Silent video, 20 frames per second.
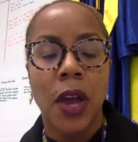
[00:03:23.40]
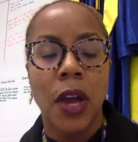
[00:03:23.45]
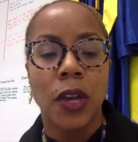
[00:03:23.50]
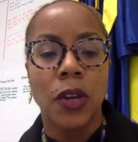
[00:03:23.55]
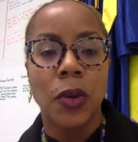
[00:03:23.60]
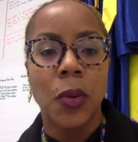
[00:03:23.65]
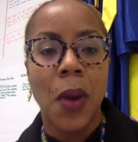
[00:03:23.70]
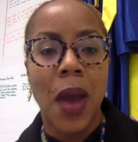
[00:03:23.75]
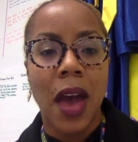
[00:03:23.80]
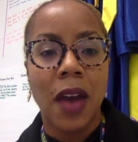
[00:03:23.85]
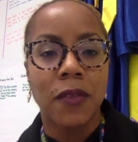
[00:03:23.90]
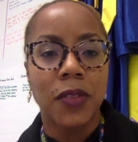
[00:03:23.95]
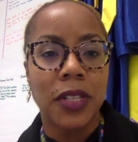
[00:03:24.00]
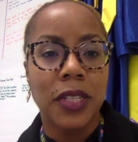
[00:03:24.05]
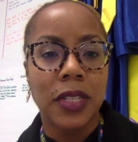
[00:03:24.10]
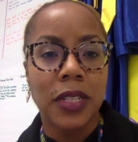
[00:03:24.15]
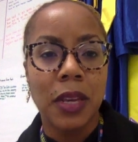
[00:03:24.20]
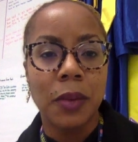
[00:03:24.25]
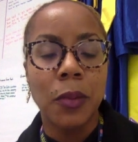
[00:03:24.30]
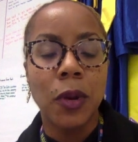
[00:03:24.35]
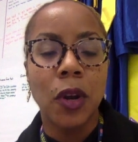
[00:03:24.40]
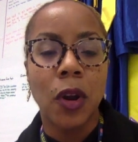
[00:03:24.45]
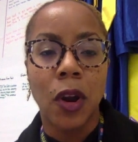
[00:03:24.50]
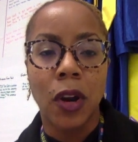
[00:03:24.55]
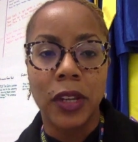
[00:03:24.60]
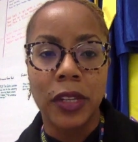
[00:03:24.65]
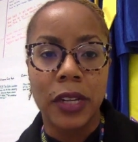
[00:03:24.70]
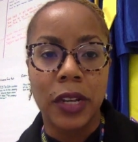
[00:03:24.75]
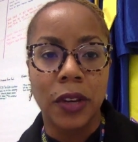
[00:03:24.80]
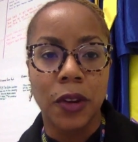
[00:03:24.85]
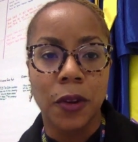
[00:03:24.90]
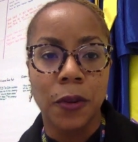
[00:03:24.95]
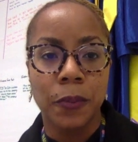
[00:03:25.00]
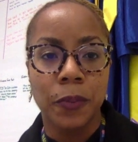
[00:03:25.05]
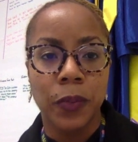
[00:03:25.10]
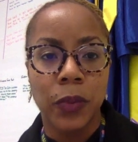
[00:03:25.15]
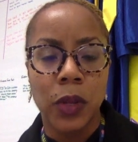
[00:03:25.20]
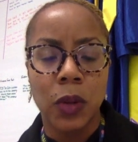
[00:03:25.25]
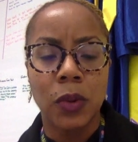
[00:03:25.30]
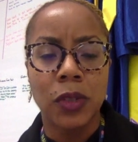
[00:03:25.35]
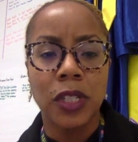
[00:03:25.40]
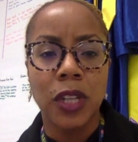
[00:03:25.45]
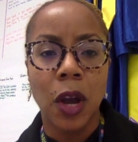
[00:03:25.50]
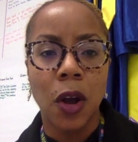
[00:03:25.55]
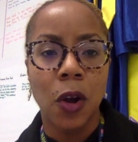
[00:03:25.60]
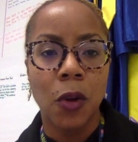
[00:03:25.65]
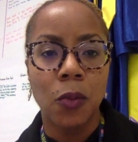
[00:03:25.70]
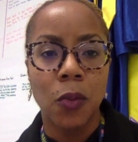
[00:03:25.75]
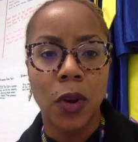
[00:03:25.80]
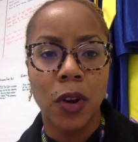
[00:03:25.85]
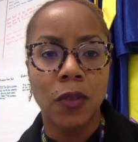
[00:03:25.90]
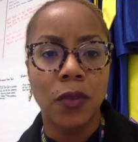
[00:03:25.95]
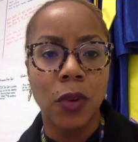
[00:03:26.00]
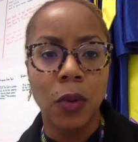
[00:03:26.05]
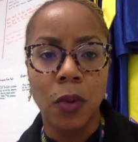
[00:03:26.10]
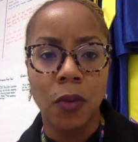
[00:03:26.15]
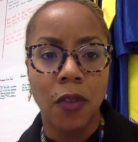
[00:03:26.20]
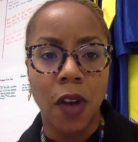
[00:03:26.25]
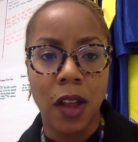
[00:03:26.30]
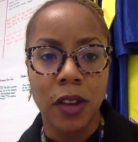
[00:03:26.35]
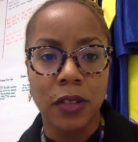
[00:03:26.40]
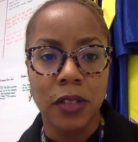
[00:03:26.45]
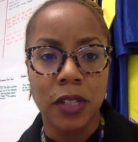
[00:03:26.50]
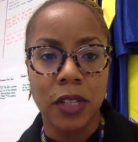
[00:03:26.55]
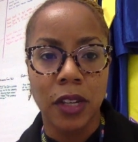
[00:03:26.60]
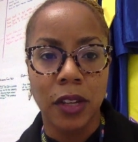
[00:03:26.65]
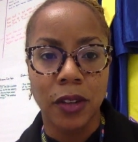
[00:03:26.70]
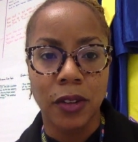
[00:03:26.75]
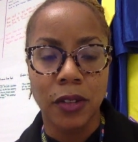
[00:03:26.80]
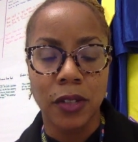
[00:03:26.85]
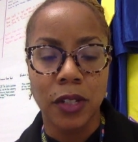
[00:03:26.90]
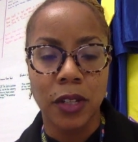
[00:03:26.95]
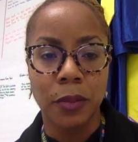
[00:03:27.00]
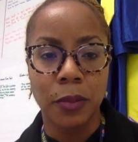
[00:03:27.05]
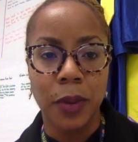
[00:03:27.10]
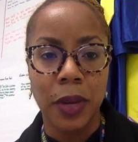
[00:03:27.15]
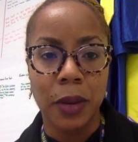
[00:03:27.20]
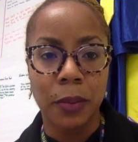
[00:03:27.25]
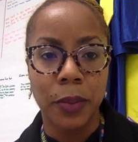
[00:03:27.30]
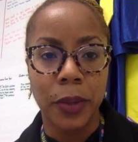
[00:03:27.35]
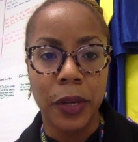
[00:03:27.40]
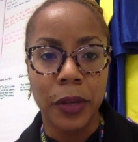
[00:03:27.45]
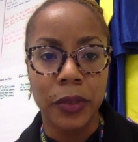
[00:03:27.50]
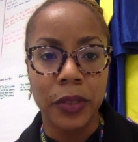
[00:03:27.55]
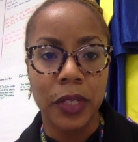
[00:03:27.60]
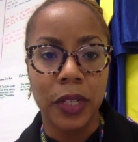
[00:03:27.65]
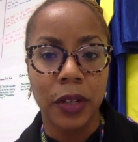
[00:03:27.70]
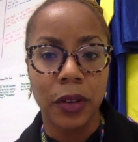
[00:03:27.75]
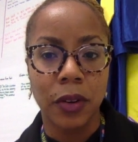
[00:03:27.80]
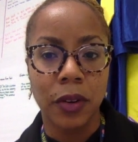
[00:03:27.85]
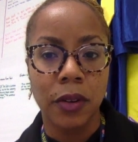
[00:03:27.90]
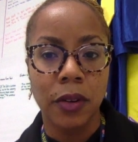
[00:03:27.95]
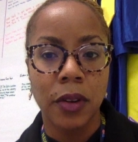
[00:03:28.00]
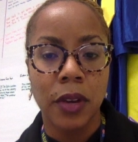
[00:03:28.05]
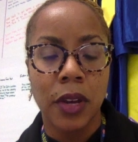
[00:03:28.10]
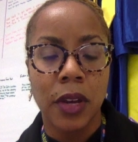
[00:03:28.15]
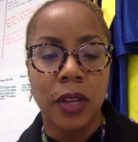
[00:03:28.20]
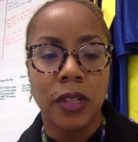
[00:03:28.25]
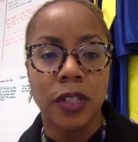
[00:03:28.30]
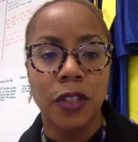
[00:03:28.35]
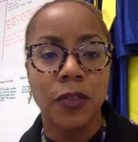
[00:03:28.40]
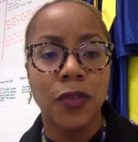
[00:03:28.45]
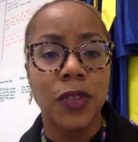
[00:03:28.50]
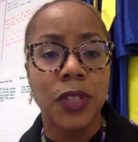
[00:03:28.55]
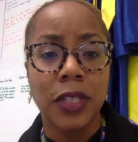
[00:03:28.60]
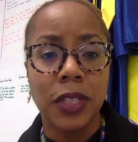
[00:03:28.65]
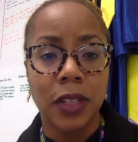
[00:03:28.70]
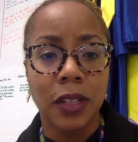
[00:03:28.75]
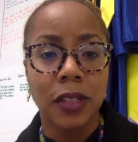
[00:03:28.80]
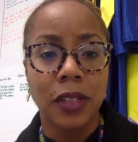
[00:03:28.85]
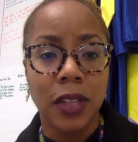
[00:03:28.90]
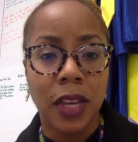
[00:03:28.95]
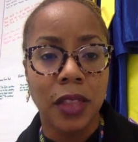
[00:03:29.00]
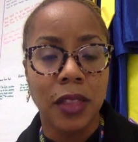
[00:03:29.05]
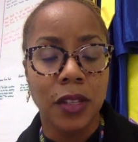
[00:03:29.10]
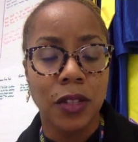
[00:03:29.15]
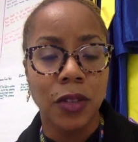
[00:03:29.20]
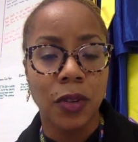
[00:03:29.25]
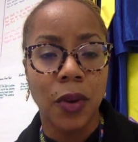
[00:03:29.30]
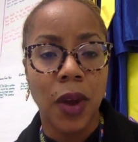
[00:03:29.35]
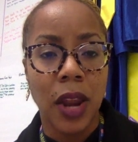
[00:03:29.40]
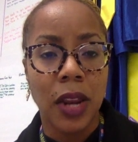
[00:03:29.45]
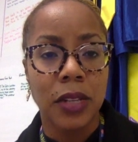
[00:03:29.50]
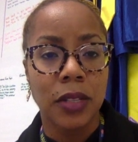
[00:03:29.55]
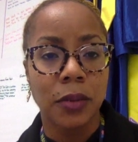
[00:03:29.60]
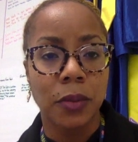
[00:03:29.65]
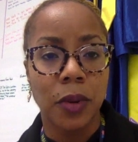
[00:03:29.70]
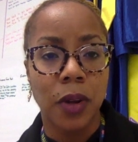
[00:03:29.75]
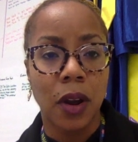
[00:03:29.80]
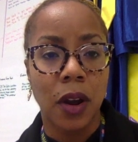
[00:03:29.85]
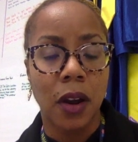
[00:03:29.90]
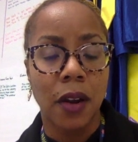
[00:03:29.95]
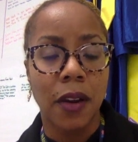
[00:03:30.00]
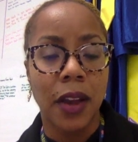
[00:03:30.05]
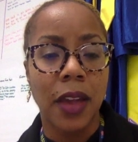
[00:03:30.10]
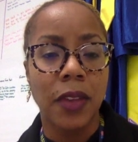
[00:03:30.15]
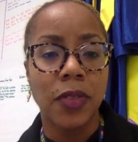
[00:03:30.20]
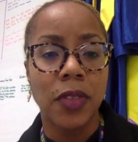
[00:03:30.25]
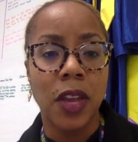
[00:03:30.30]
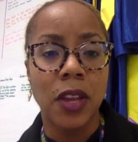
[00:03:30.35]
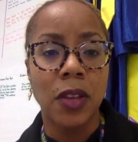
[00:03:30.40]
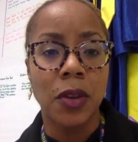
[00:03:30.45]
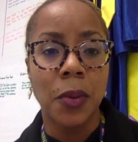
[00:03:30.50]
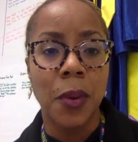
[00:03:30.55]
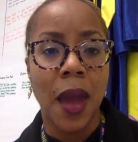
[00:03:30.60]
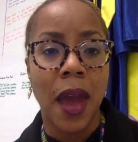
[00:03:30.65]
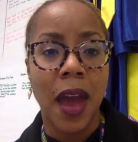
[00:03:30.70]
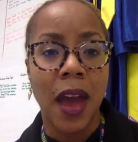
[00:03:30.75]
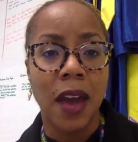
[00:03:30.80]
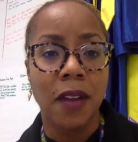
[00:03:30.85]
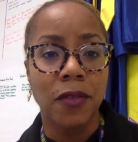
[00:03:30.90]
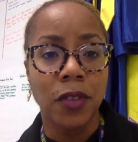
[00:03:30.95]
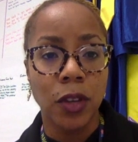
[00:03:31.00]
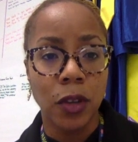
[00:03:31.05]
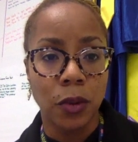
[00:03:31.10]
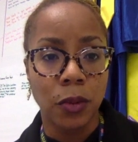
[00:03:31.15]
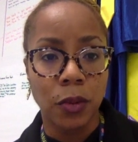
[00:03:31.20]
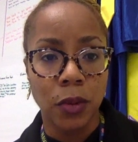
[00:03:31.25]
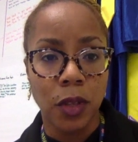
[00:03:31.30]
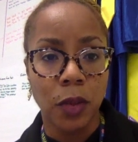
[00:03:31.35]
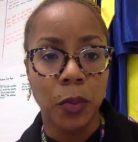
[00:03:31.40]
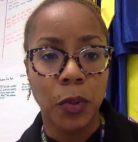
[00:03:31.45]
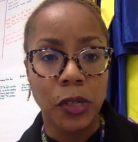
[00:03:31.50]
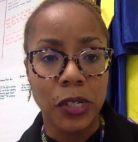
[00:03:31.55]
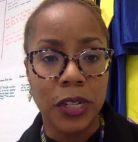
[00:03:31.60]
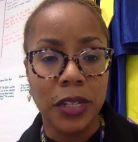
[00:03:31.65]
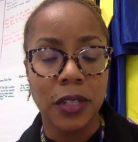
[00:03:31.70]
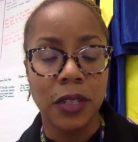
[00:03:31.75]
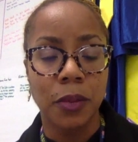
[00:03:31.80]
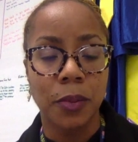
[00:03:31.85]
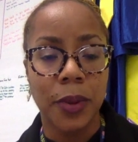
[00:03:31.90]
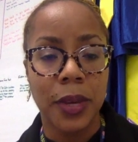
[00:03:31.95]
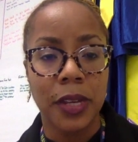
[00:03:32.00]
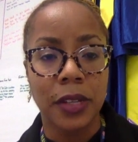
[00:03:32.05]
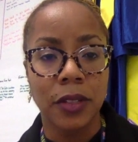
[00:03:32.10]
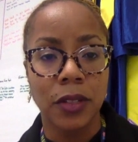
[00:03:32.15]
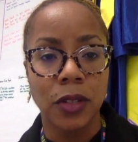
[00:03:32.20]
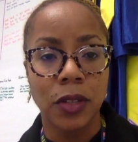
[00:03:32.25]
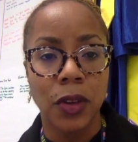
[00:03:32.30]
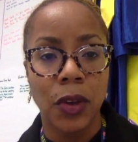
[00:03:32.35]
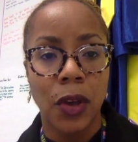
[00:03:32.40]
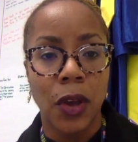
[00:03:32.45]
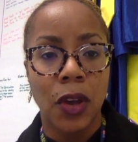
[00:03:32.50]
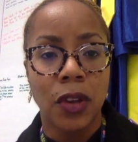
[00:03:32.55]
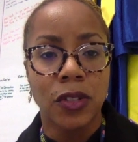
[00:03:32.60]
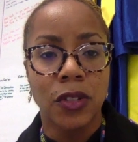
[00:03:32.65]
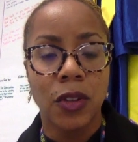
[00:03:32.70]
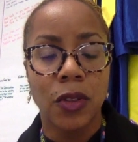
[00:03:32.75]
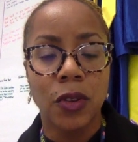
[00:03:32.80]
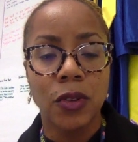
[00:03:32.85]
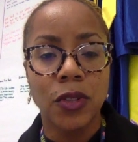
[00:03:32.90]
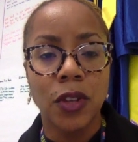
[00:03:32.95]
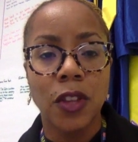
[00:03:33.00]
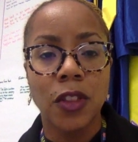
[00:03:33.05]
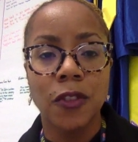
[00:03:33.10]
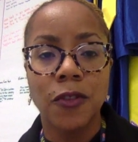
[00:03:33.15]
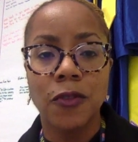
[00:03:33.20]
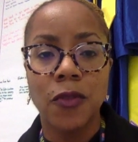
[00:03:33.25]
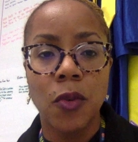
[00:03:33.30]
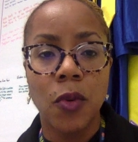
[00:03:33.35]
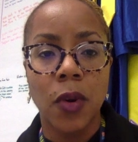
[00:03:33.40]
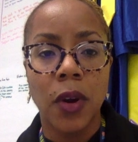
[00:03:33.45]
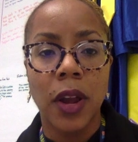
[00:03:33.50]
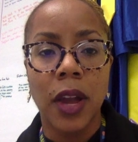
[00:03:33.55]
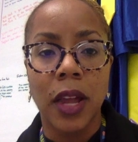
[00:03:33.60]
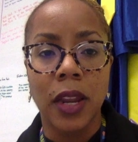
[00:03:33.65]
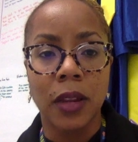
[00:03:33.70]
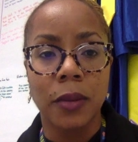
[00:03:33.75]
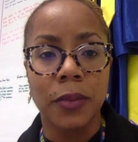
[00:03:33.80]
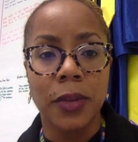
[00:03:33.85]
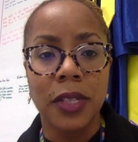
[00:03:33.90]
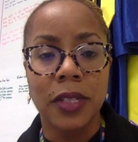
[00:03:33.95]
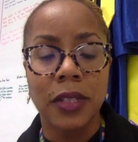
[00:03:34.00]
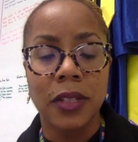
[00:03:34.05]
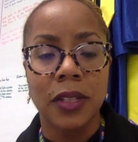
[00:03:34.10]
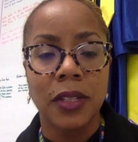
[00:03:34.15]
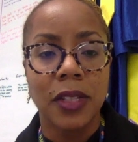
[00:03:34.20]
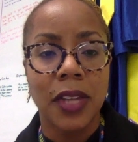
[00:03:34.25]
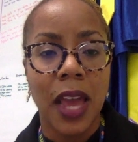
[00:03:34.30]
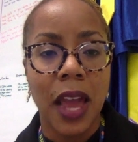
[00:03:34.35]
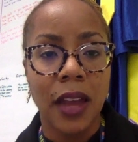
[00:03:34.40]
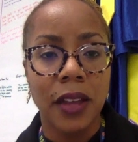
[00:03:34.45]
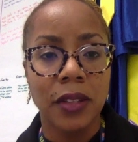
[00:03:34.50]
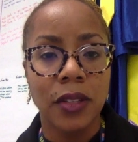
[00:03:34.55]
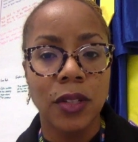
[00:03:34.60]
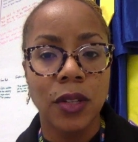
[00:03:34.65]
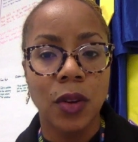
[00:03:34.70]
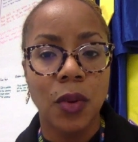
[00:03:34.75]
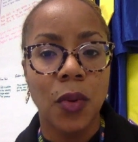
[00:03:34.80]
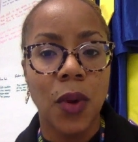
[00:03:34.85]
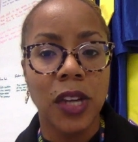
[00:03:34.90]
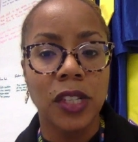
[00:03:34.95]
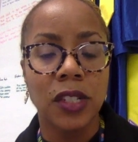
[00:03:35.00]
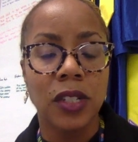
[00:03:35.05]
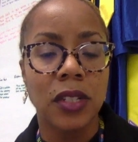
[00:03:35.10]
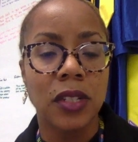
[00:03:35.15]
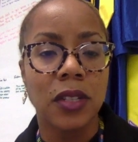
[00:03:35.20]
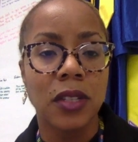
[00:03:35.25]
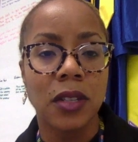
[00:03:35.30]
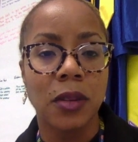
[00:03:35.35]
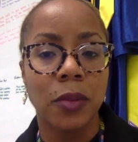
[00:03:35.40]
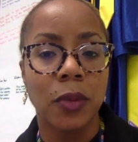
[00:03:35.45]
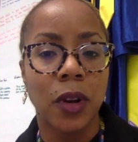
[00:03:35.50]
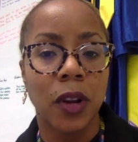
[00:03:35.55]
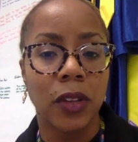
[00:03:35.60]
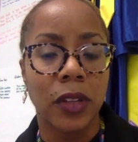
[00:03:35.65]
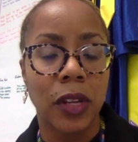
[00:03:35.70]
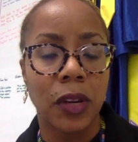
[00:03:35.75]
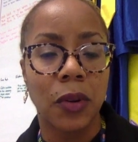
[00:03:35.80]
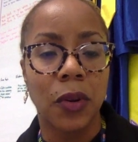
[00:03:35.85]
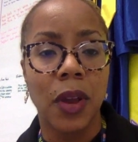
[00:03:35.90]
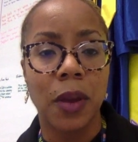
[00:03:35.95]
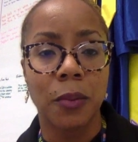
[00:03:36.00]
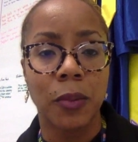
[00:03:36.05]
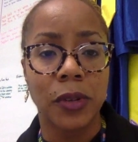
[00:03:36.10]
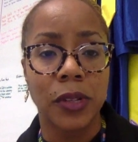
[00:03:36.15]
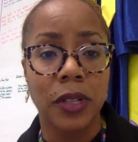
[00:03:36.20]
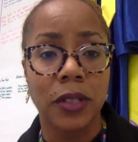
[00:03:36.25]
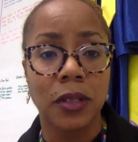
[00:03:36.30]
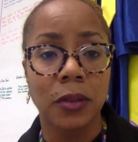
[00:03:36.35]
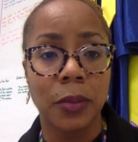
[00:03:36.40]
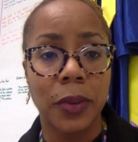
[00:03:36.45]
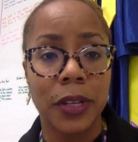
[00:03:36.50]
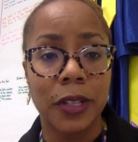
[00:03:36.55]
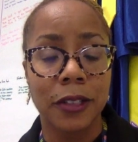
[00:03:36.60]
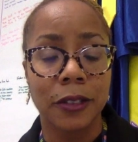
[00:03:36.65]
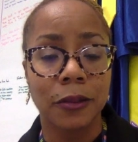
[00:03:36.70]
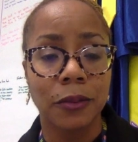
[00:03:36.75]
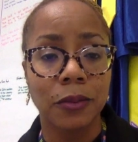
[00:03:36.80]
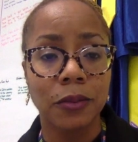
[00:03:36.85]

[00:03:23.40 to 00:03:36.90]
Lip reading: You have a seminar leader, which I hope one of you would volunteer to be a peer leader to facilitate the Socratic seminar, and then you have you, the participants. So those are the four elements: text, questions, seminar leader, and participants.